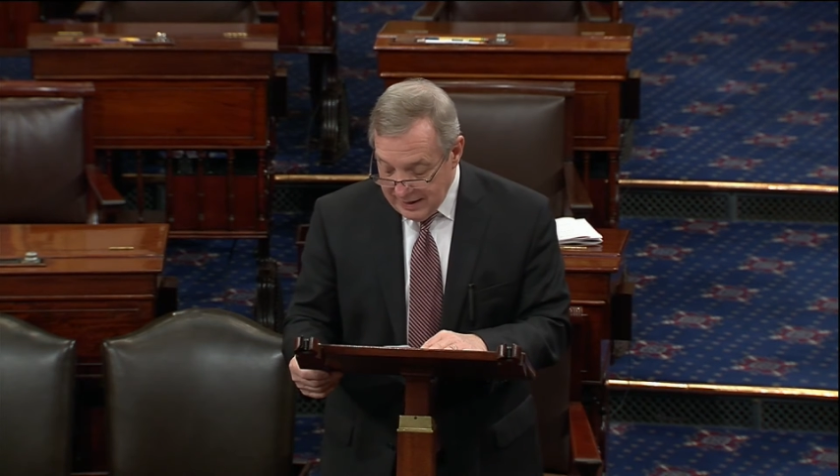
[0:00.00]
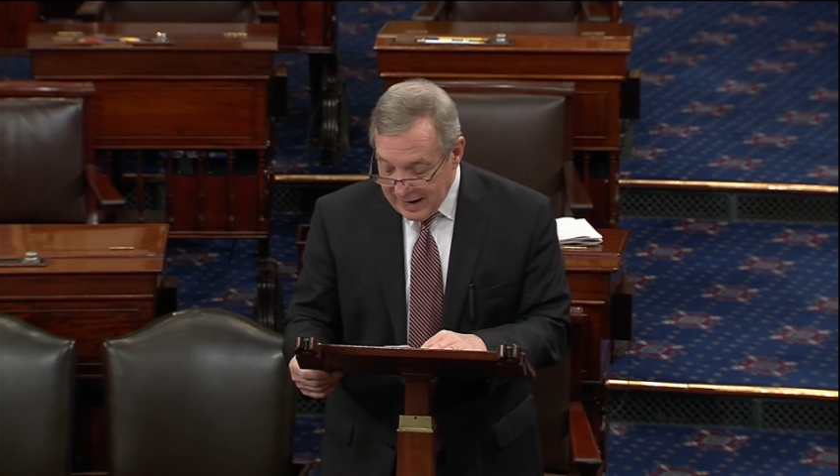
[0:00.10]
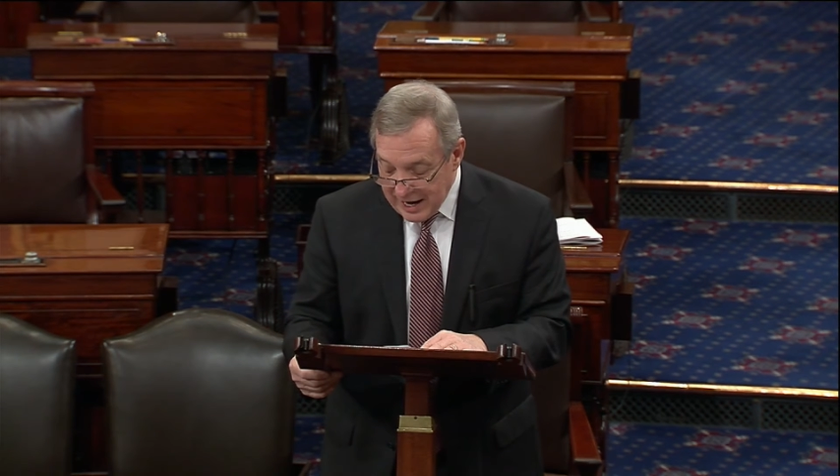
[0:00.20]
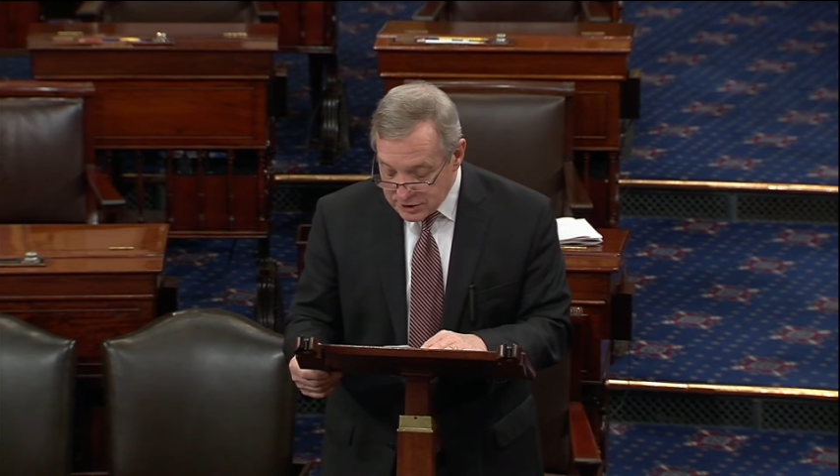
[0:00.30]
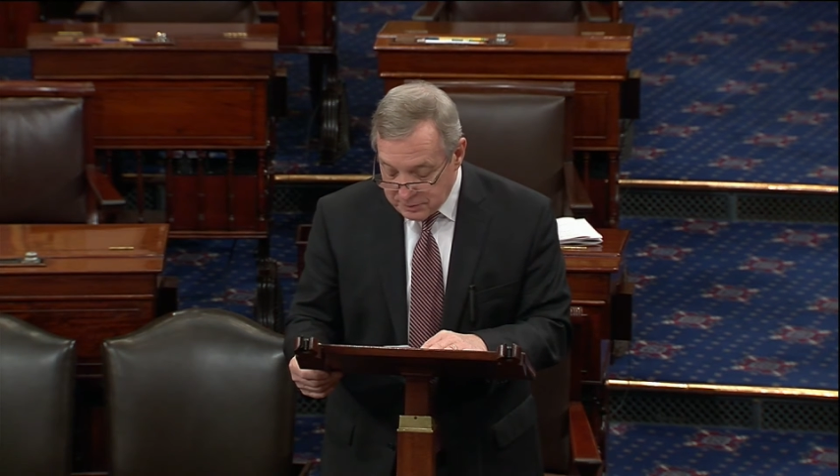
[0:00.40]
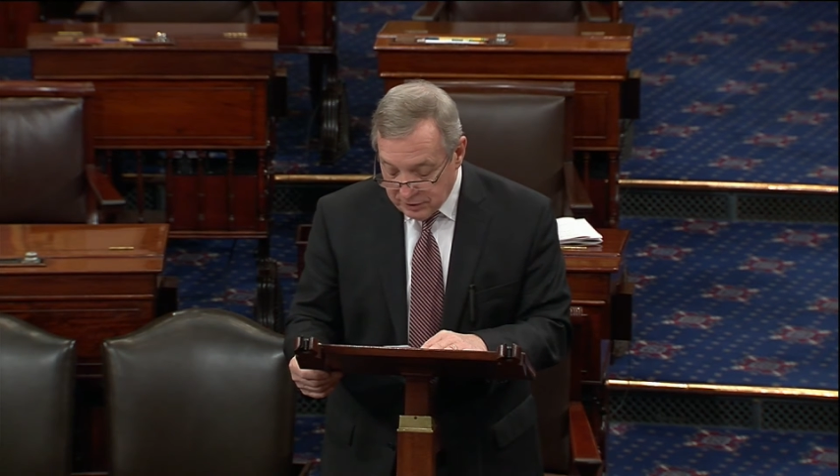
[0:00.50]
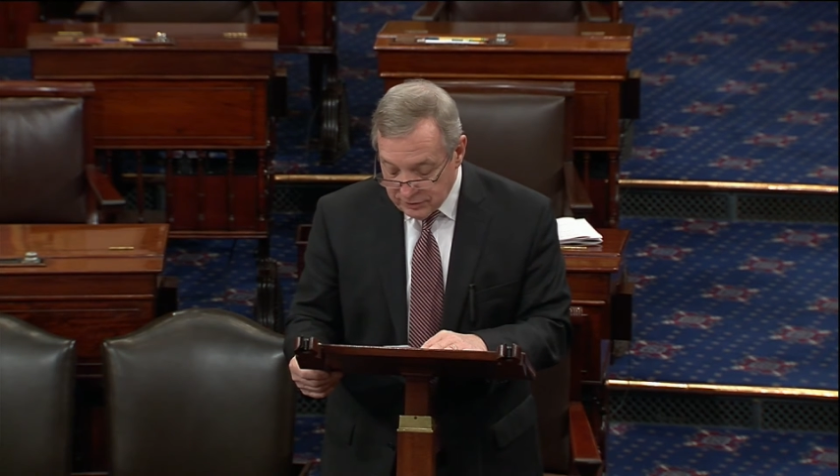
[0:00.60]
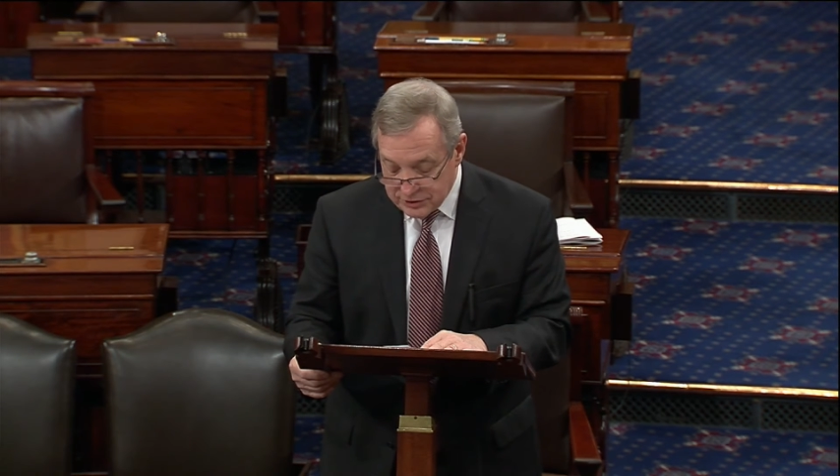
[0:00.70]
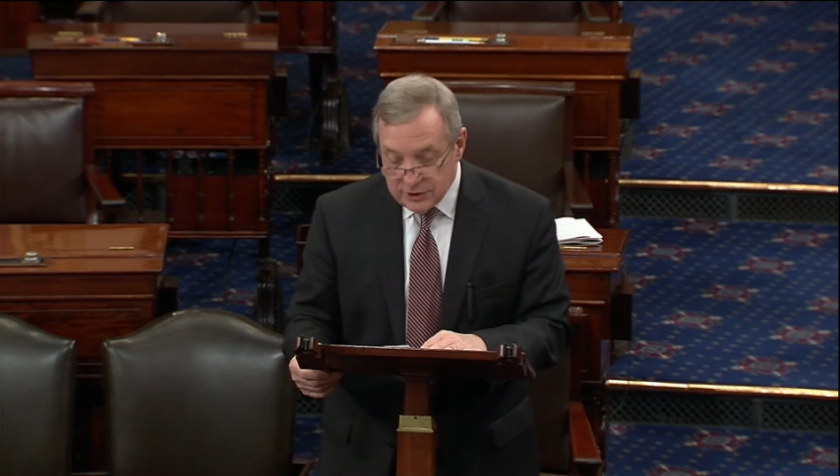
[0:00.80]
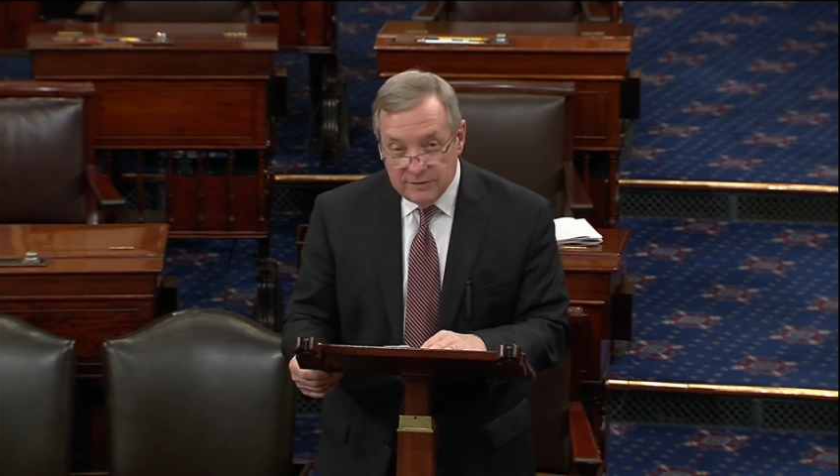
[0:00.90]
asked Bill
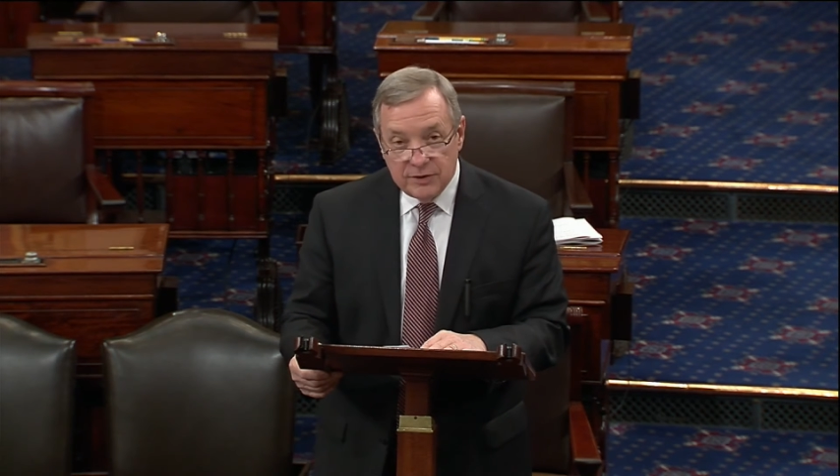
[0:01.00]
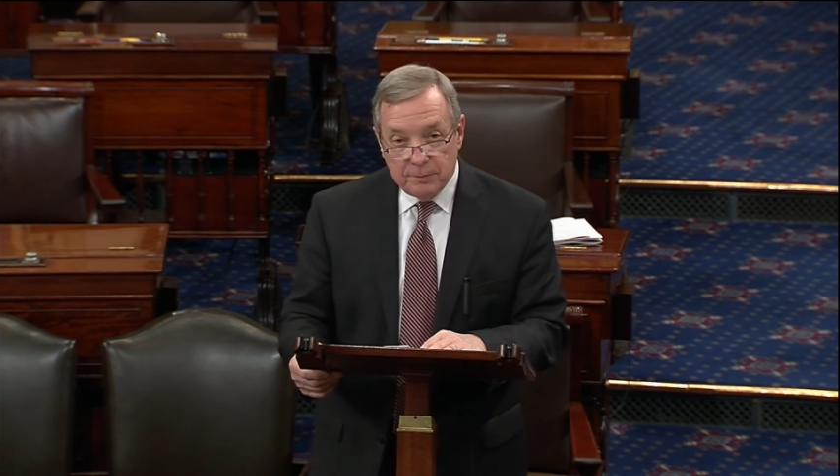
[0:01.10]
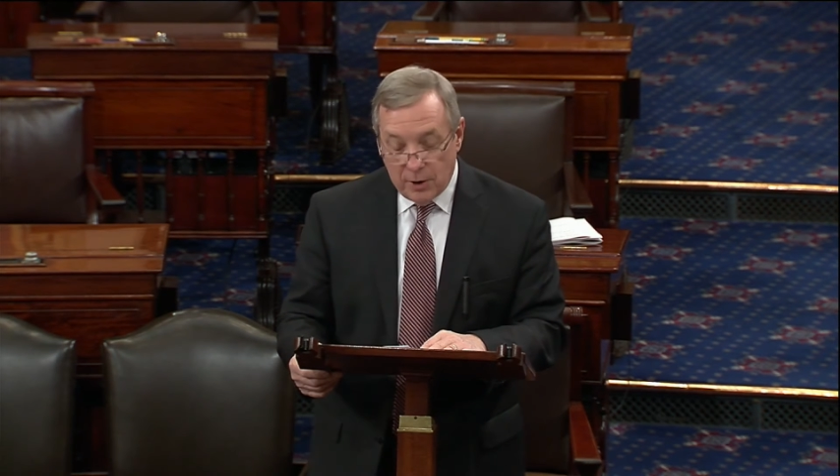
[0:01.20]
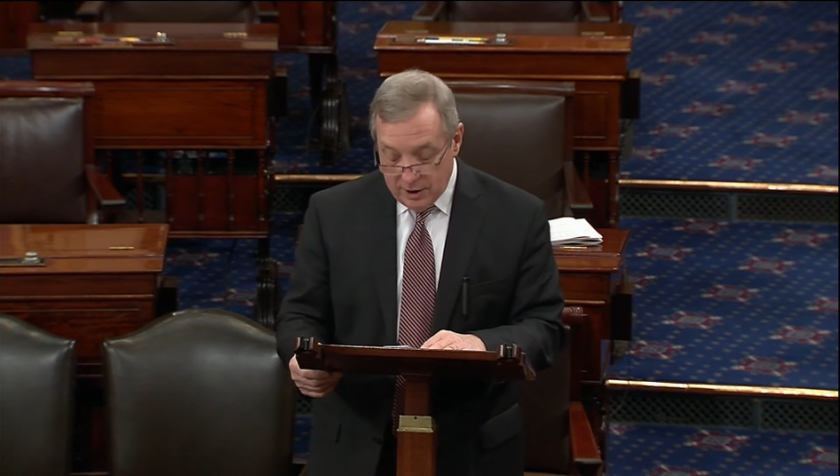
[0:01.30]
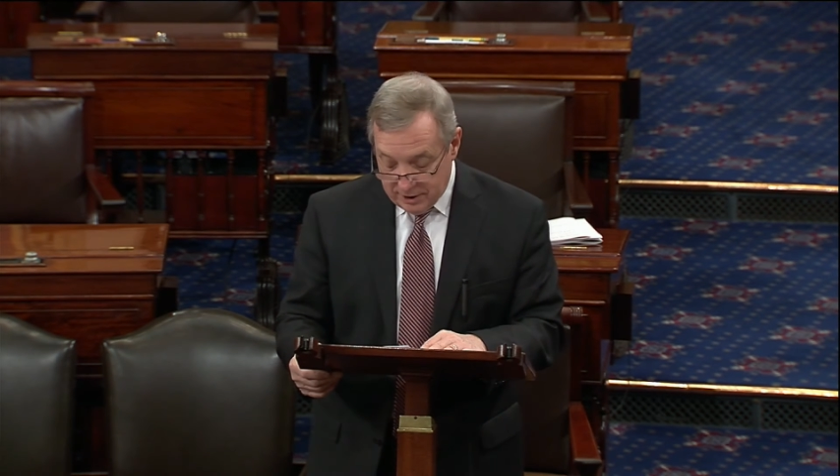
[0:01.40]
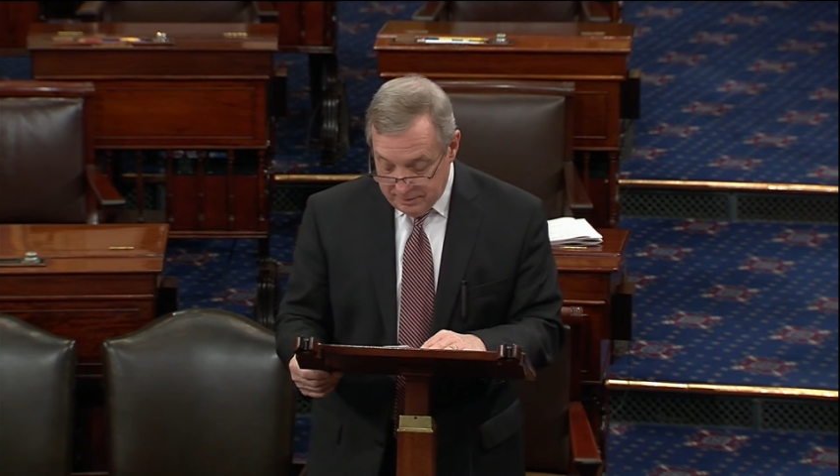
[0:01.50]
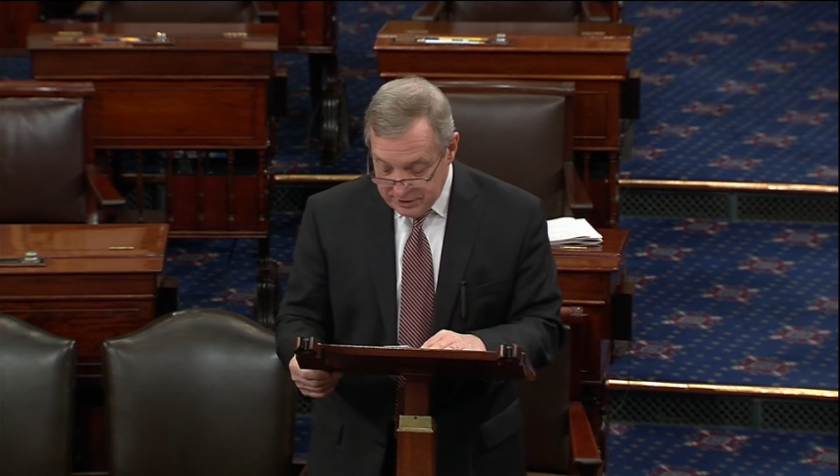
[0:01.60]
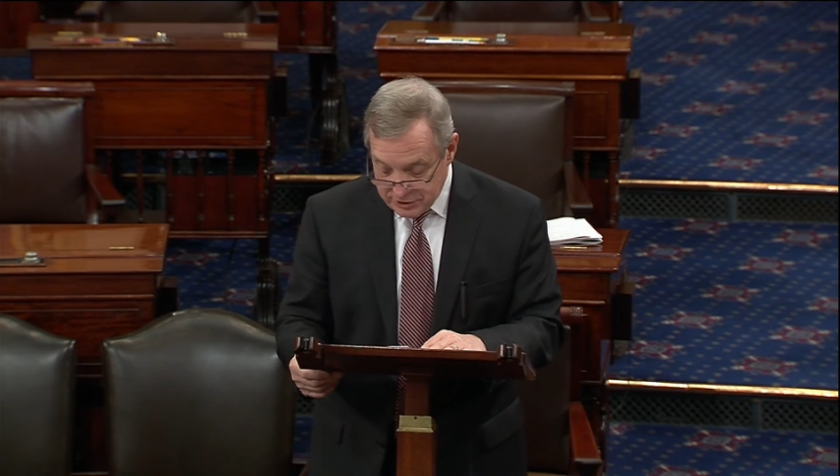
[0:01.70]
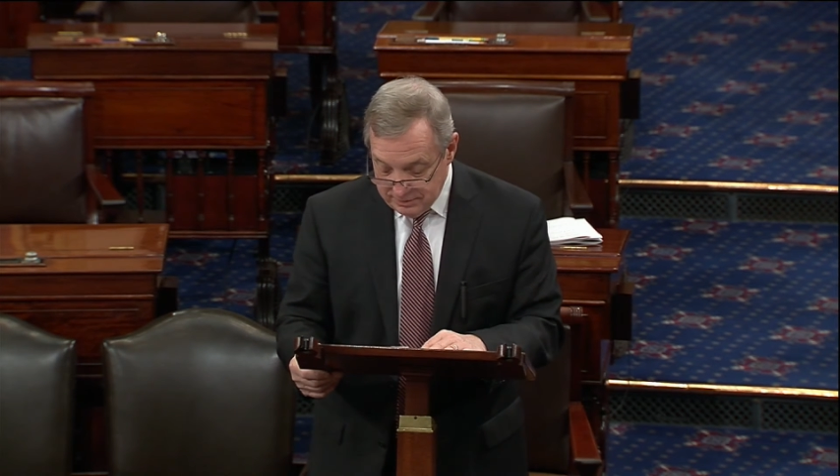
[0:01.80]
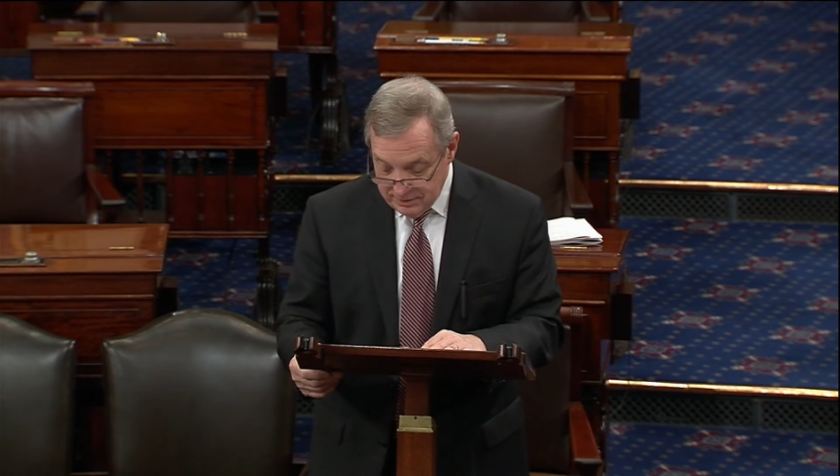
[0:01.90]
to serve on the Park
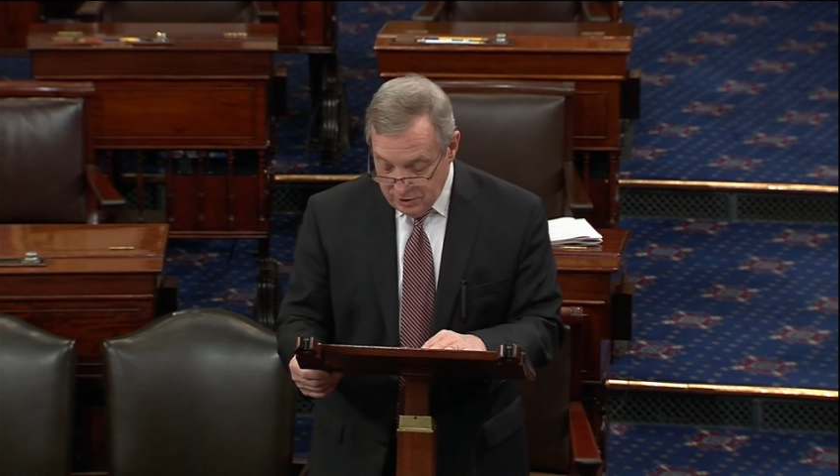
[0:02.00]
Commission,